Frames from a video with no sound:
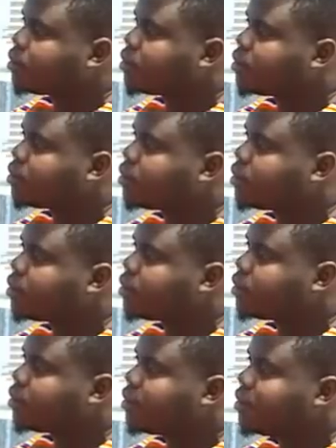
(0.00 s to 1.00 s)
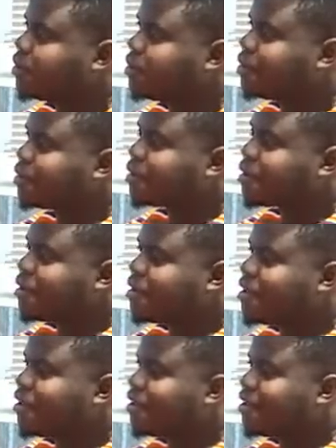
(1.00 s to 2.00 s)

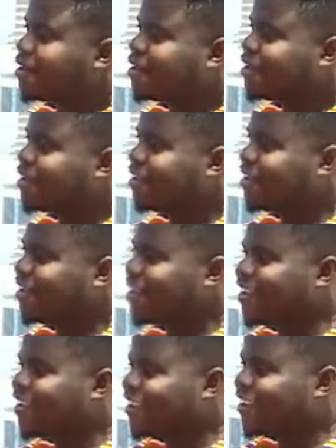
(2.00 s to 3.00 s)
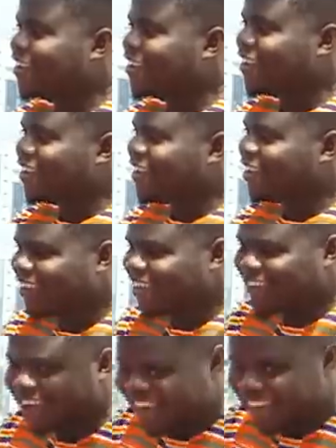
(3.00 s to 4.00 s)

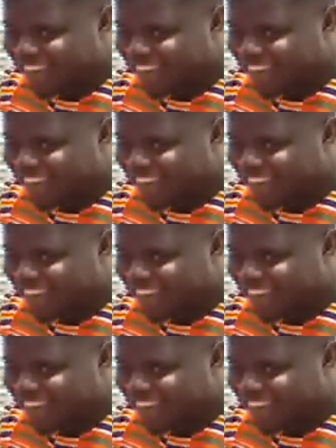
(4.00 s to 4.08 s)
(not speaking)